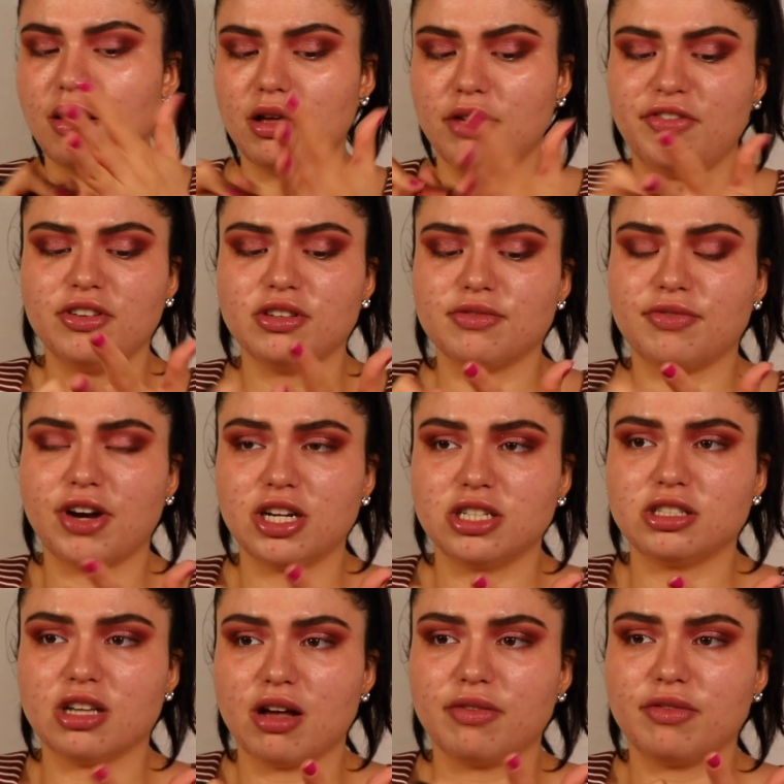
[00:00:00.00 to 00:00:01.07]
It feels very
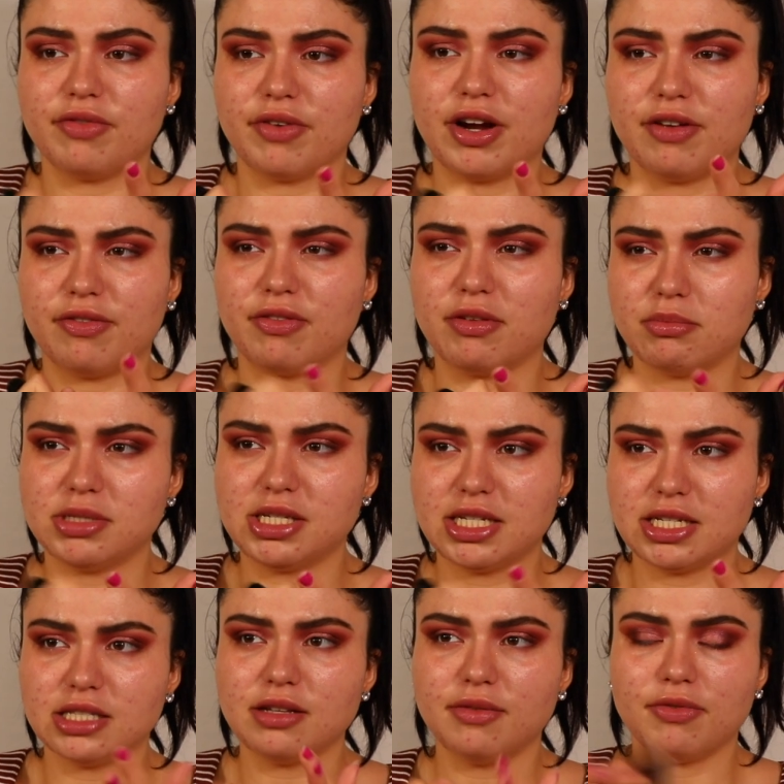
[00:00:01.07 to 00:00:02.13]
soft, very flimsy.
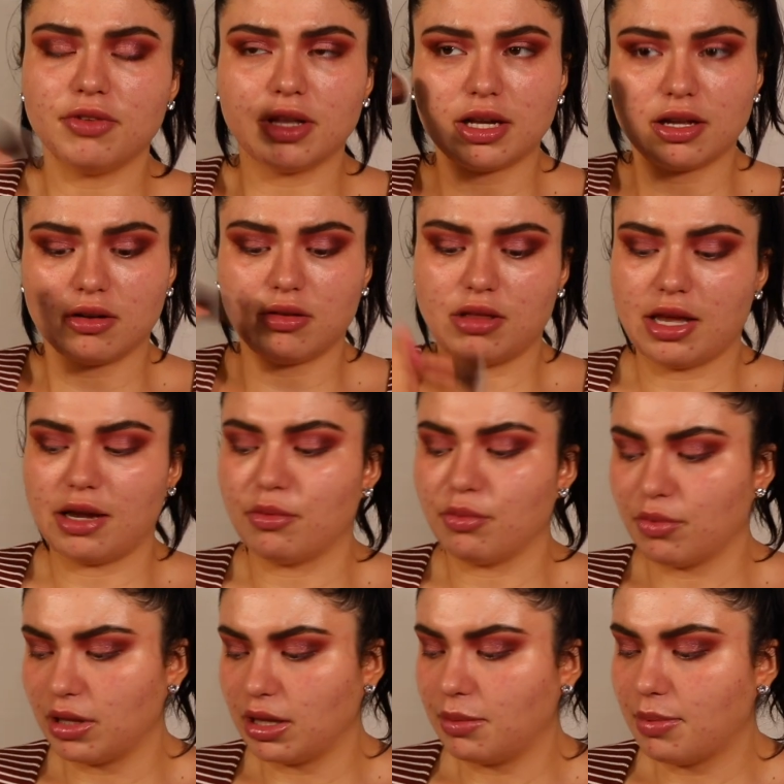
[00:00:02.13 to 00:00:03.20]
Doesn't feel like it'll like
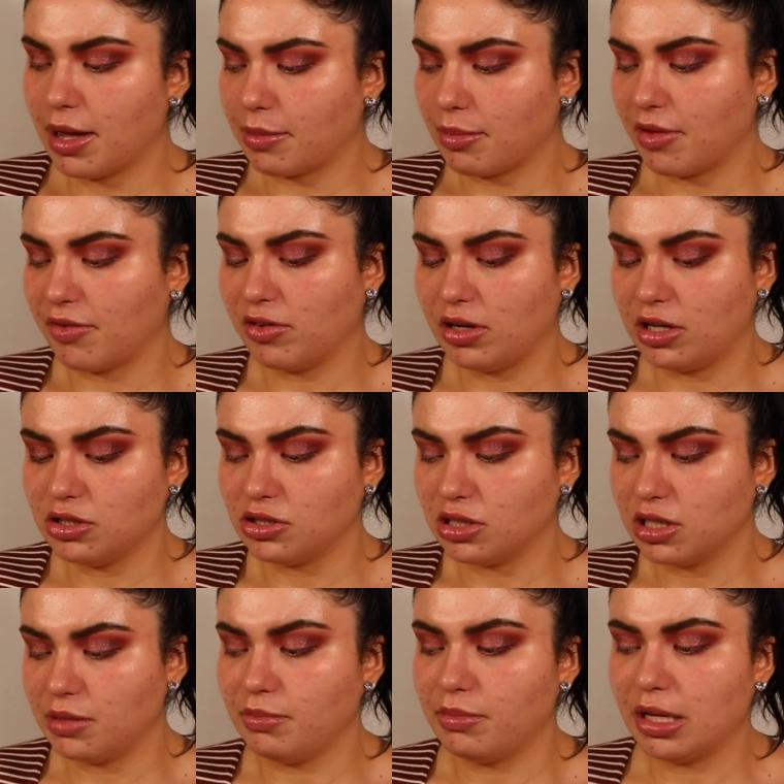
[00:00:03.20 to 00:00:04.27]
really pack my foundation
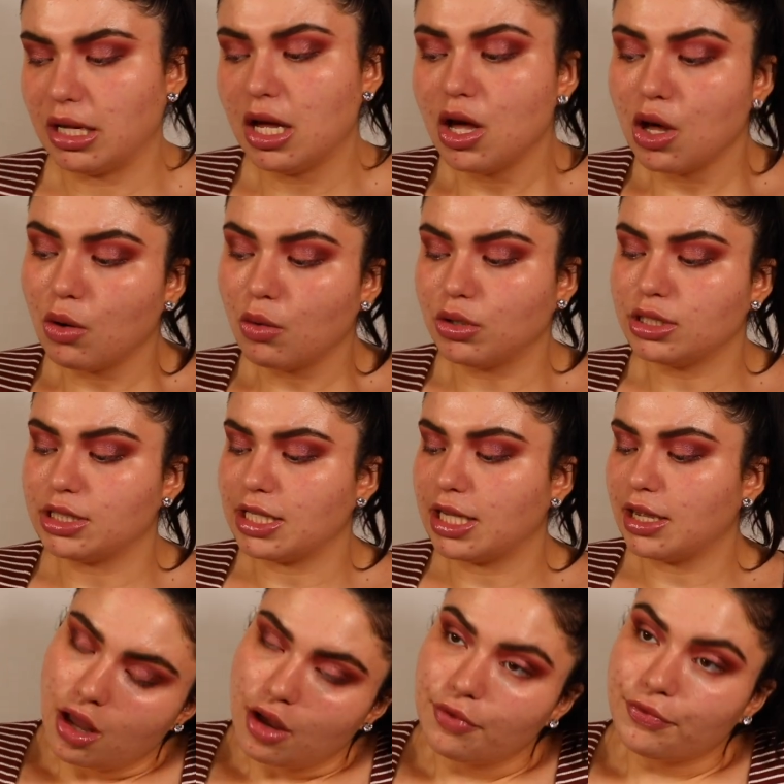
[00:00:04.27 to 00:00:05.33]
in, but we'll
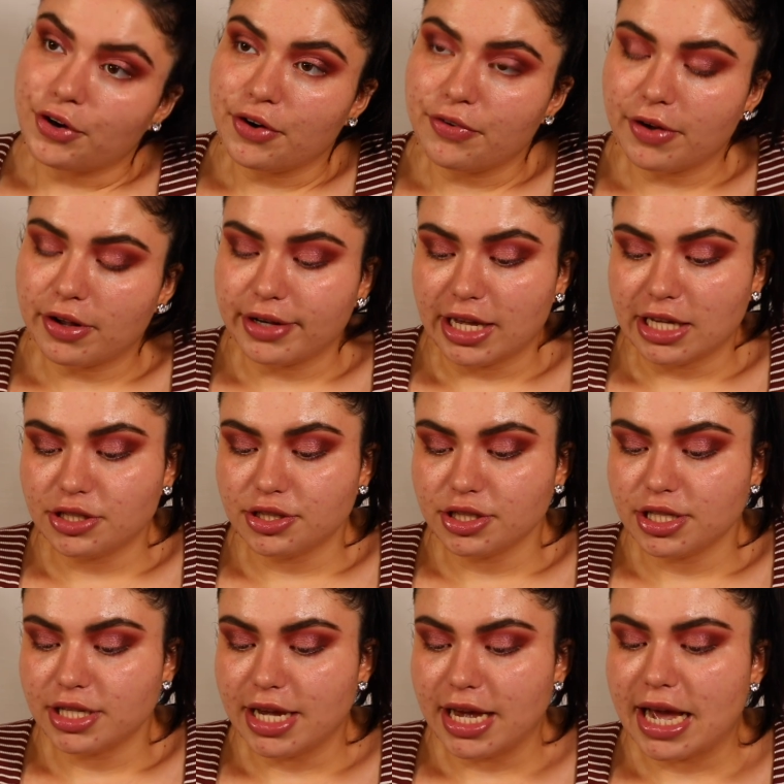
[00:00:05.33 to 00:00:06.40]
see. For foundation
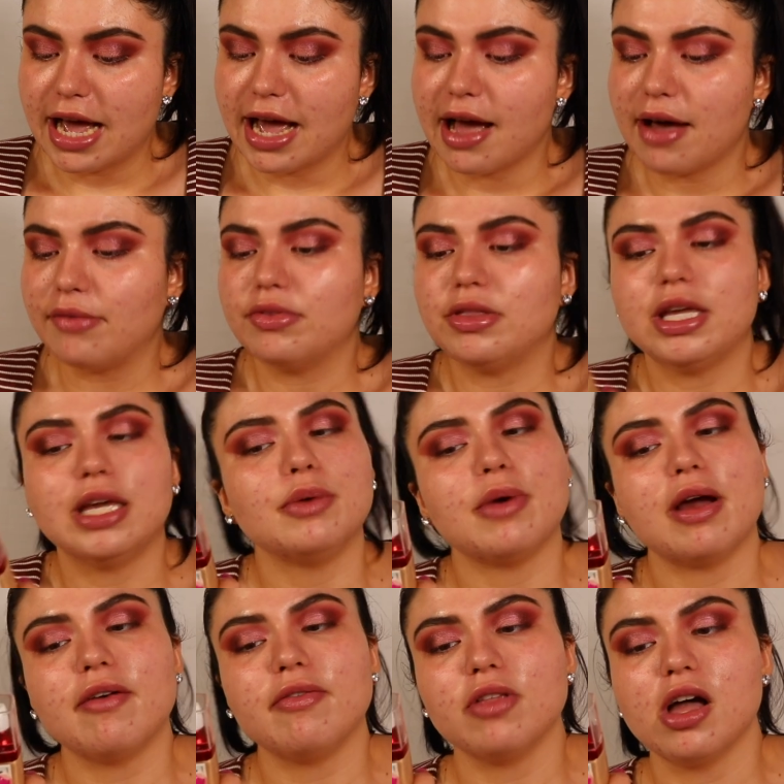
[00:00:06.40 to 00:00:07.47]
today, I have the
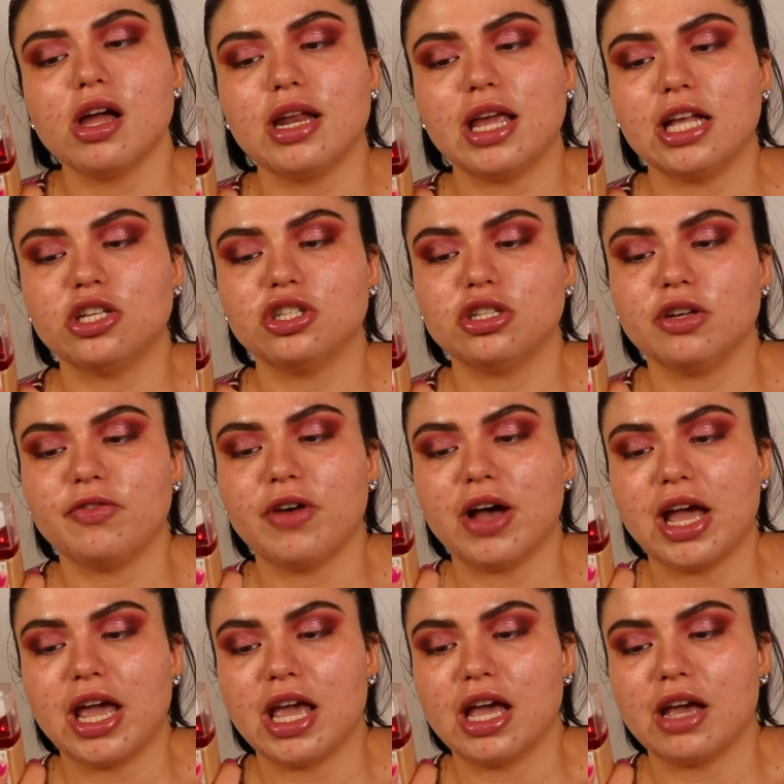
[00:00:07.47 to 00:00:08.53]
Revlon Age
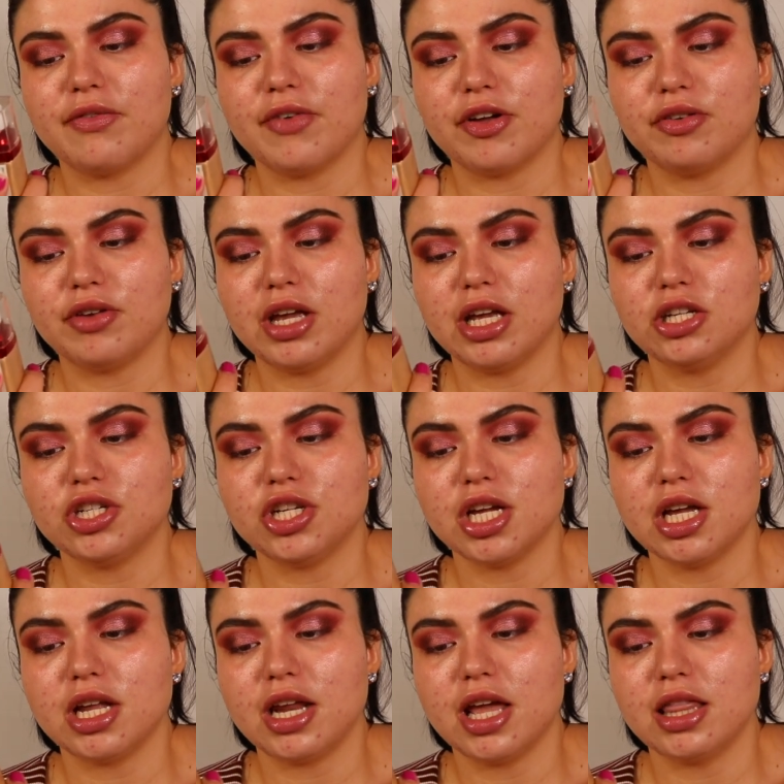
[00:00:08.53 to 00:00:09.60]
Defying
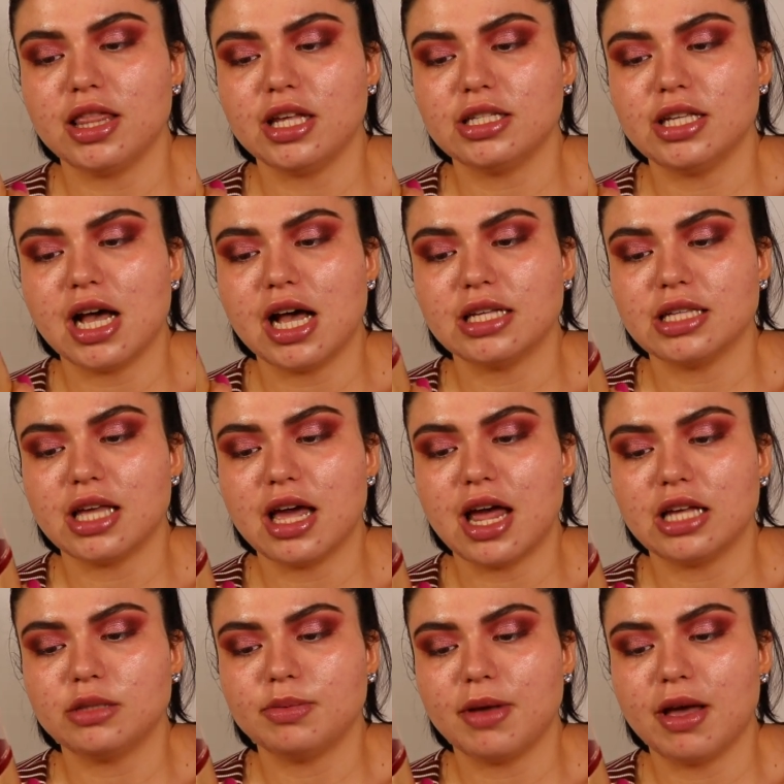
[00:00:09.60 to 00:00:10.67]
Foundation, and this has a
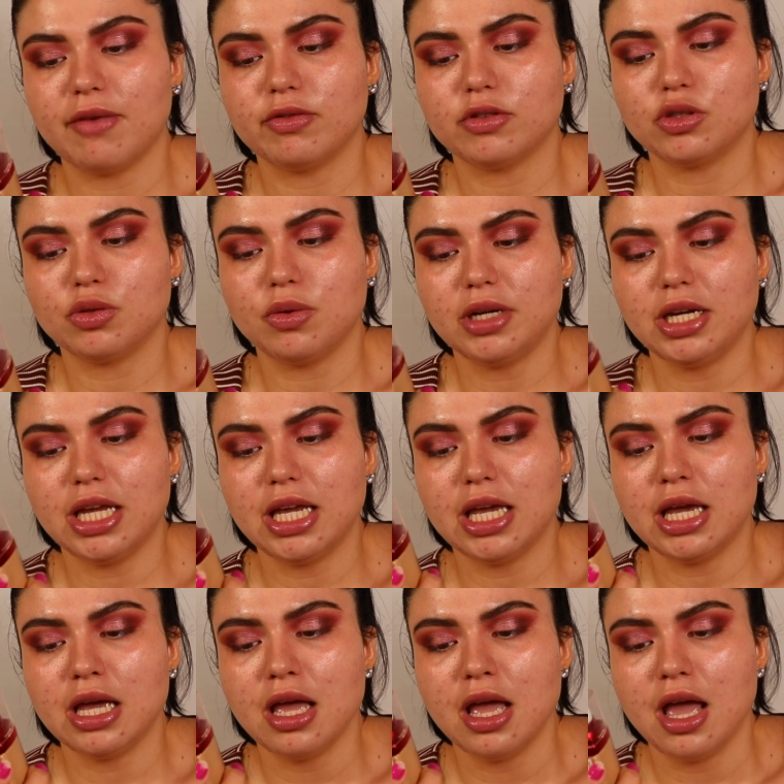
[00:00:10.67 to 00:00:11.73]
SPF
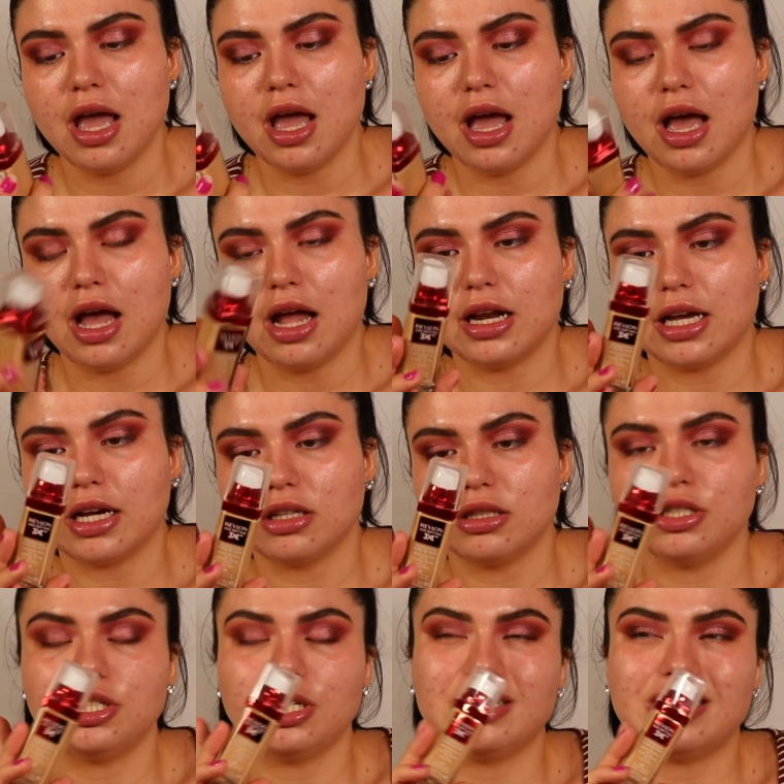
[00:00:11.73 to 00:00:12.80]
20. And I got
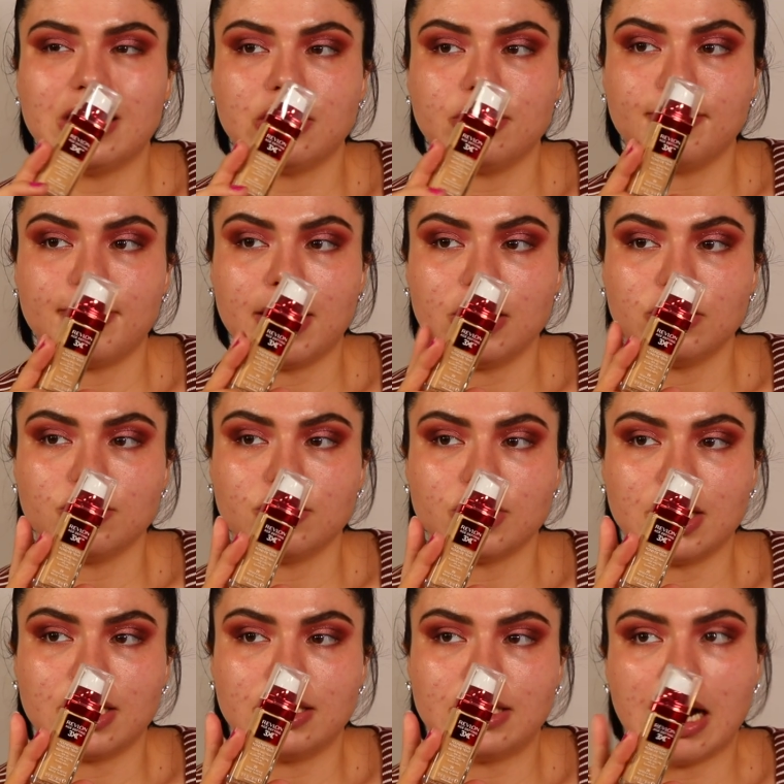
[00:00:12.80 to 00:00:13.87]
the shade Tender Beige, which
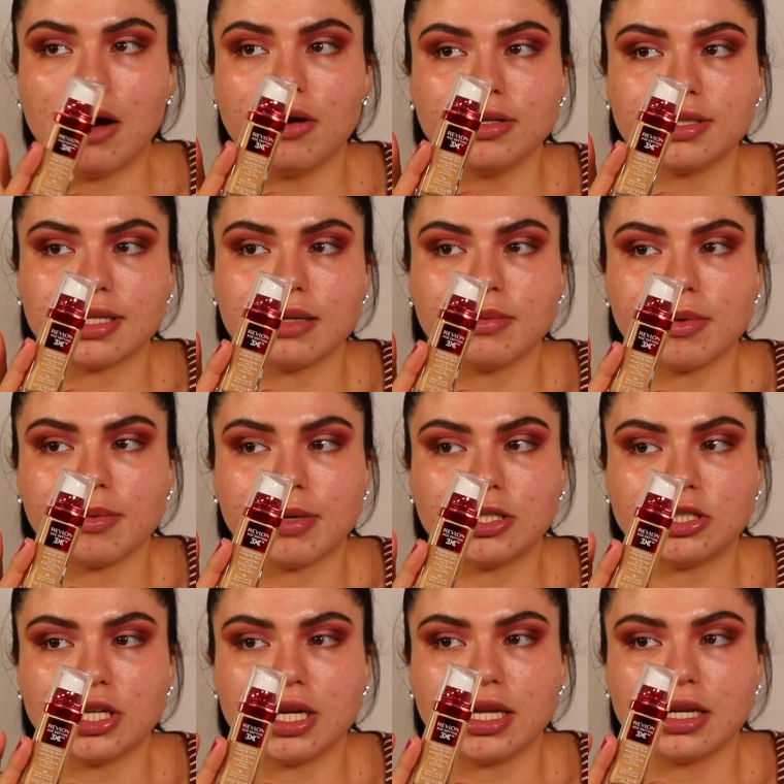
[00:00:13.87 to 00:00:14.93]
I doubt is going to be my
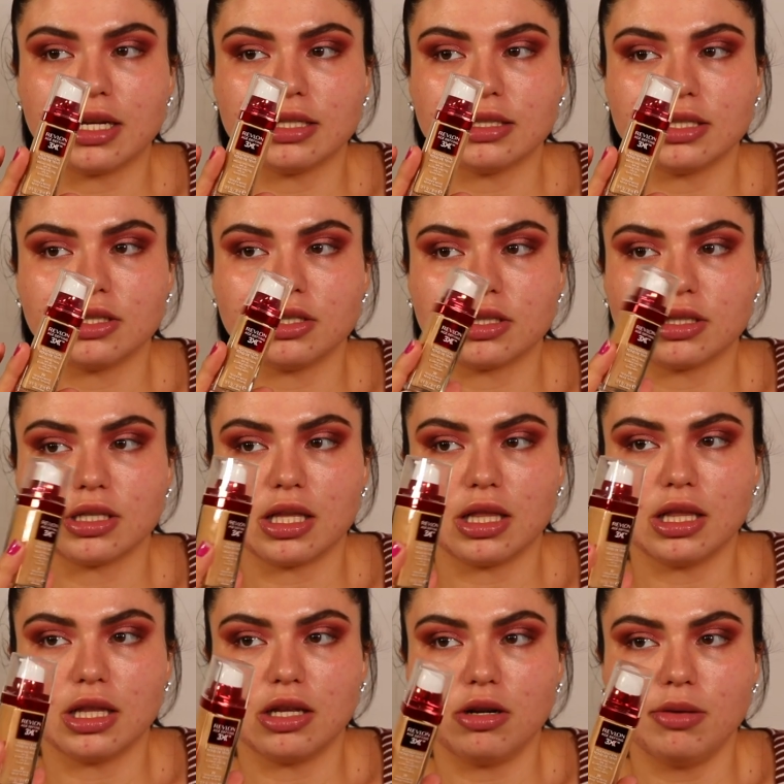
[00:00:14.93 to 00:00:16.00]
shade because this looks a
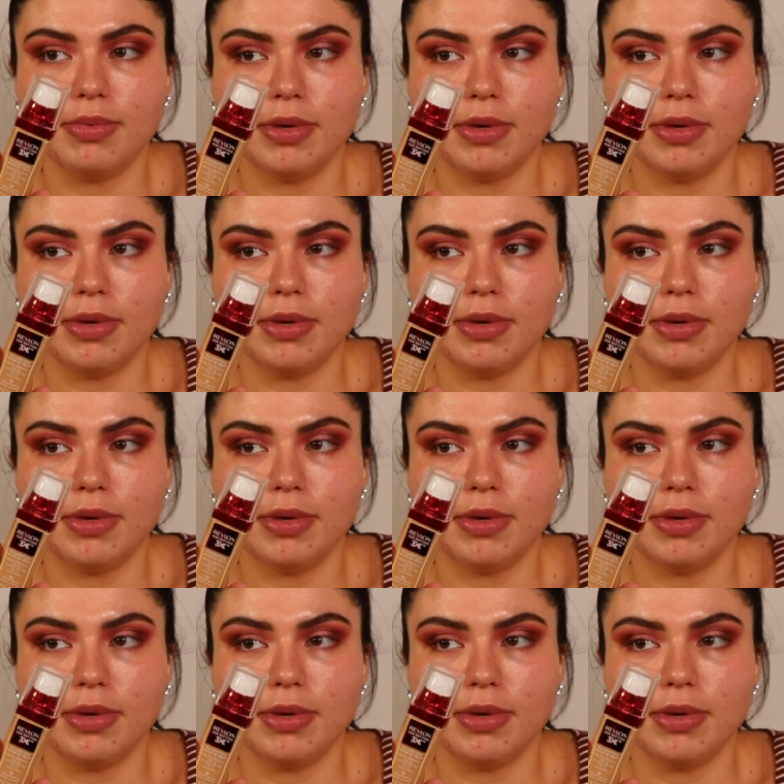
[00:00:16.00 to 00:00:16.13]
little